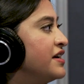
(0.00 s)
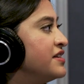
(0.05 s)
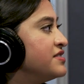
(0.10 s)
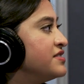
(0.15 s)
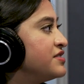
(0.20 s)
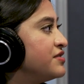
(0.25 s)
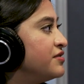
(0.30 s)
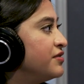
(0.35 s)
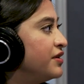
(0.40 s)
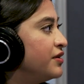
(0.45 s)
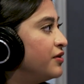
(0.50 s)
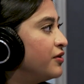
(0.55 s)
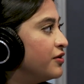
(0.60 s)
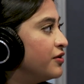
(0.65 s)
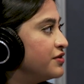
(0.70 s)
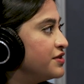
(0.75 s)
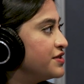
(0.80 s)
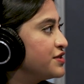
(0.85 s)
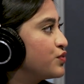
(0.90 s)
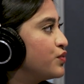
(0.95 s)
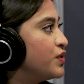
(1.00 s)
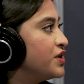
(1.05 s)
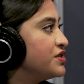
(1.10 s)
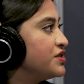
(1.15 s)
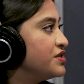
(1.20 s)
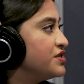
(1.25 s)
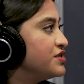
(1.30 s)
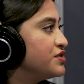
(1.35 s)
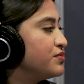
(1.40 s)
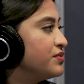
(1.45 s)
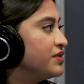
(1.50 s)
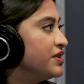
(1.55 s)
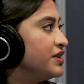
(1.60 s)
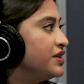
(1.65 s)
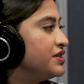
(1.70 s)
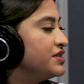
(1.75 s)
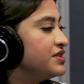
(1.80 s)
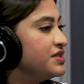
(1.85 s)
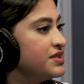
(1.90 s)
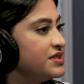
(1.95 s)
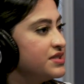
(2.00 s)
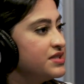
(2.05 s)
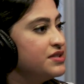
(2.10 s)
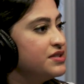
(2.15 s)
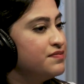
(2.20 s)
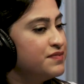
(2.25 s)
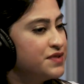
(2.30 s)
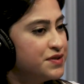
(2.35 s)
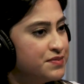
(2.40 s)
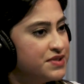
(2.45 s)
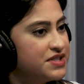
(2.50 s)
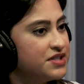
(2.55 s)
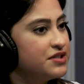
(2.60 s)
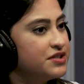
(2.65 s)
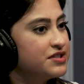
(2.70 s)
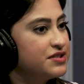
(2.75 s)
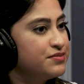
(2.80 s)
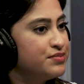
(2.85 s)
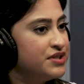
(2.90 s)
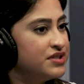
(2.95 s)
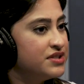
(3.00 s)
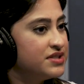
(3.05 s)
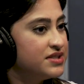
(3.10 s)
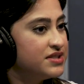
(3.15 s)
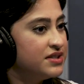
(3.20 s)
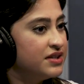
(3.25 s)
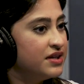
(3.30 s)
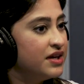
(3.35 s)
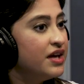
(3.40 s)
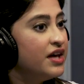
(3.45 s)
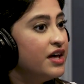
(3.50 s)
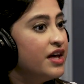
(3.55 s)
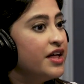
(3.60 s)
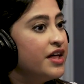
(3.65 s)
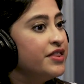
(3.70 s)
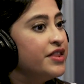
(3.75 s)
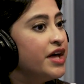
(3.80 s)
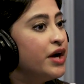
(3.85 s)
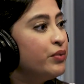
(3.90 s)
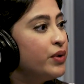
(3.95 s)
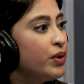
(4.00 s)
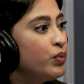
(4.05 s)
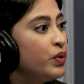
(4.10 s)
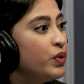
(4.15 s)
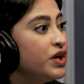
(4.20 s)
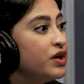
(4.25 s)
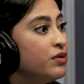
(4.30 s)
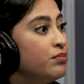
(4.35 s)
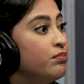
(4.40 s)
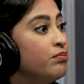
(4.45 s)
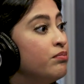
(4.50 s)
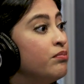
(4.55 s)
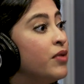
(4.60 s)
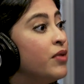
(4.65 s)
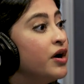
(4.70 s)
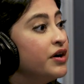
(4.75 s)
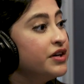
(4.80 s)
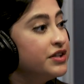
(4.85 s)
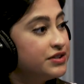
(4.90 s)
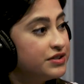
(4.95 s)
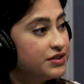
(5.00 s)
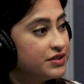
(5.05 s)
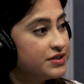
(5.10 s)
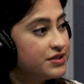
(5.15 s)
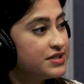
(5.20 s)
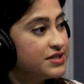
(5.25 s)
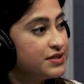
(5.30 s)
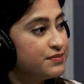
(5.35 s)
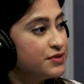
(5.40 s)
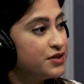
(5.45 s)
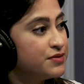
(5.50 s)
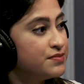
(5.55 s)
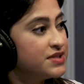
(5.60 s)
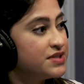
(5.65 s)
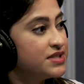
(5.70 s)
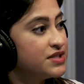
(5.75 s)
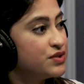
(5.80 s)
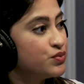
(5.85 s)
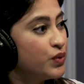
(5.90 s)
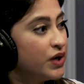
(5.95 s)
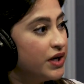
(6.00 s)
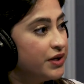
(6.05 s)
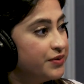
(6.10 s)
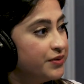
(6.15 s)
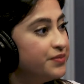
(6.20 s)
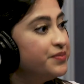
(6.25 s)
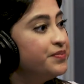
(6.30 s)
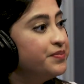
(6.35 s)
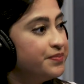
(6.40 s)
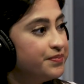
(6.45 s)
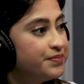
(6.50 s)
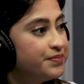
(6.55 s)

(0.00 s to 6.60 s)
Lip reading: answering all these questions related to the symptoms they're experiencing, and that way we can monitor the symptoms as well.